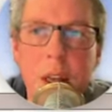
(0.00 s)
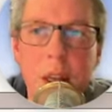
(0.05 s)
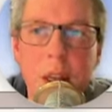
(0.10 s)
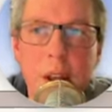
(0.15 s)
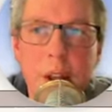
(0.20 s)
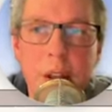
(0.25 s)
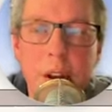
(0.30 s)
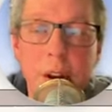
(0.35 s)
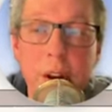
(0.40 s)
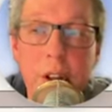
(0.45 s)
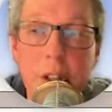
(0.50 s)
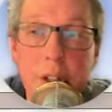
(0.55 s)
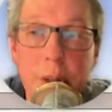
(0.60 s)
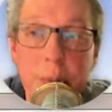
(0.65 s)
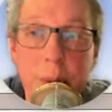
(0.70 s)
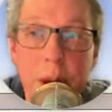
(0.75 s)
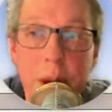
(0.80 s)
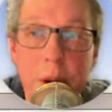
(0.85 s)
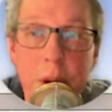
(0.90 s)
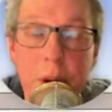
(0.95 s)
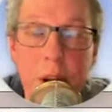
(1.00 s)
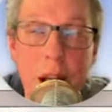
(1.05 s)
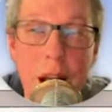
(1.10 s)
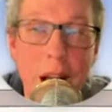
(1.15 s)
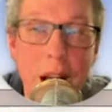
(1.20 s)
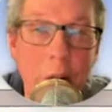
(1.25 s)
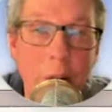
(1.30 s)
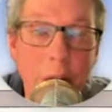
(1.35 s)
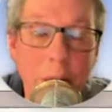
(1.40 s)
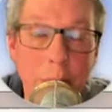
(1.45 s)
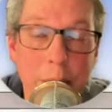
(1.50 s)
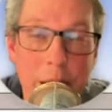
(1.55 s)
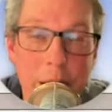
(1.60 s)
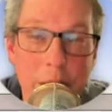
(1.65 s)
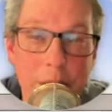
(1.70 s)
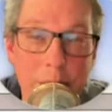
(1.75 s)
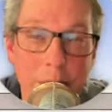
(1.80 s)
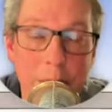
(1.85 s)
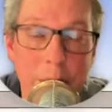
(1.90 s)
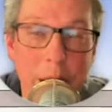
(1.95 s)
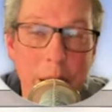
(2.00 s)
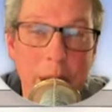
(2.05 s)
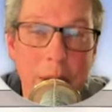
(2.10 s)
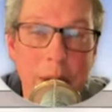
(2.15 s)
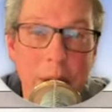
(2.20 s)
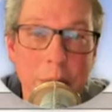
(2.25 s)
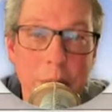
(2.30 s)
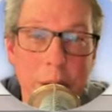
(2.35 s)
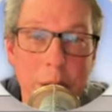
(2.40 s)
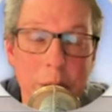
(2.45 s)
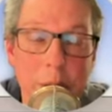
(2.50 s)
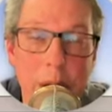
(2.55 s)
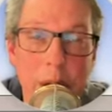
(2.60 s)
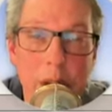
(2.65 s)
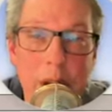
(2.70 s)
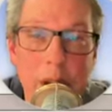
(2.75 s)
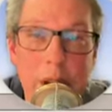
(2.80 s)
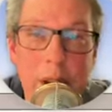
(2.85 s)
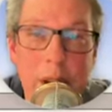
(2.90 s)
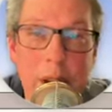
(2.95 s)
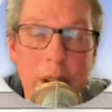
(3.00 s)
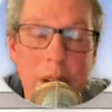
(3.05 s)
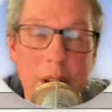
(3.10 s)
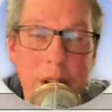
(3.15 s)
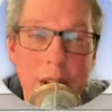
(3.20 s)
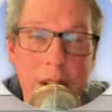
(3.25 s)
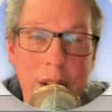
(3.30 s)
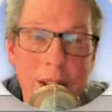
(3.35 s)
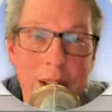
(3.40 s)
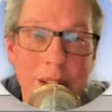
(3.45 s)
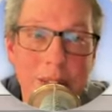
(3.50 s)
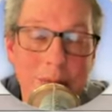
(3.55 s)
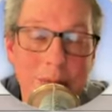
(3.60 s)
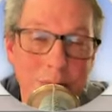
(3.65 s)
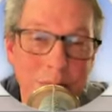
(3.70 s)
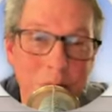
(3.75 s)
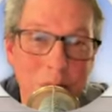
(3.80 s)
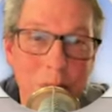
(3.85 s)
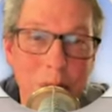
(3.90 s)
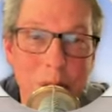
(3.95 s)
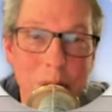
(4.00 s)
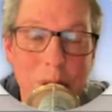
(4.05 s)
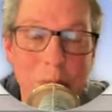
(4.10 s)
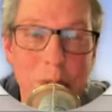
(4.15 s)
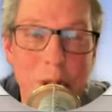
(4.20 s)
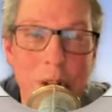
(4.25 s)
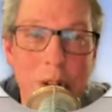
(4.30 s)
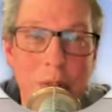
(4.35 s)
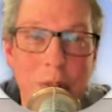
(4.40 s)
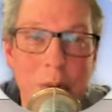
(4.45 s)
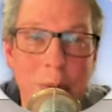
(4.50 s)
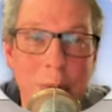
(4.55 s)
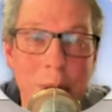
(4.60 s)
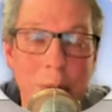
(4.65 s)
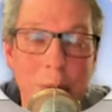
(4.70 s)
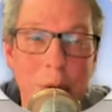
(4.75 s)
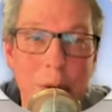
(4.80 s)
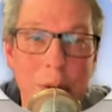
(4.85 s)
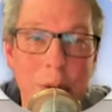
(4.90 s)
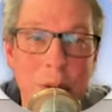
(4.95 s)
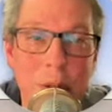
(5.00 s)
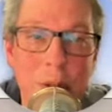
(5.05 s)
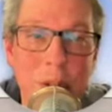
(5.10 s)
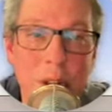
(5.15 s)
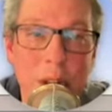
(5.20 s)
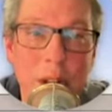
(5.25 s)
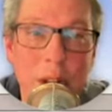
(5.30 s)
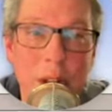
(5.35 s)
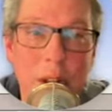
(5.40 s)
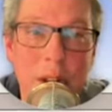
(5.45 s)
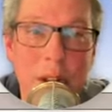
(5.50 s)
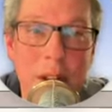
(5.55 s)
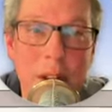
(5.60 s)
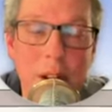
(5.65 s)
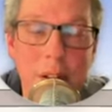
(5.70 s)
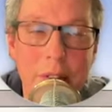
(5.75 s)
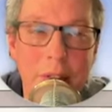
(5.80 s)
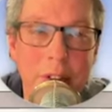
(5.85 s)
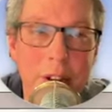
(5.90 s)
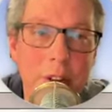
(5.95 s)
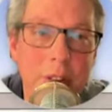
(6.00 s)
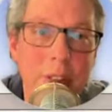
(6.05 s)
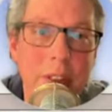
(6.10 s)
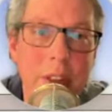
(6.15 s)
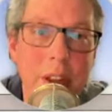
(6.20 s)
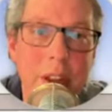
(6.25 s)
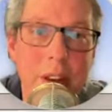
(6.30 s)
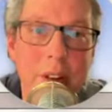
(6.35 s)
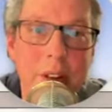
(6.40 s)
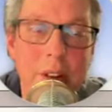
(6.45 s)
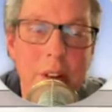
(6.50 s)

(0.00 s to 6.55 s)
Curious about how Emacs impacted my writing, I wrote some stuff on my personal site, and I found that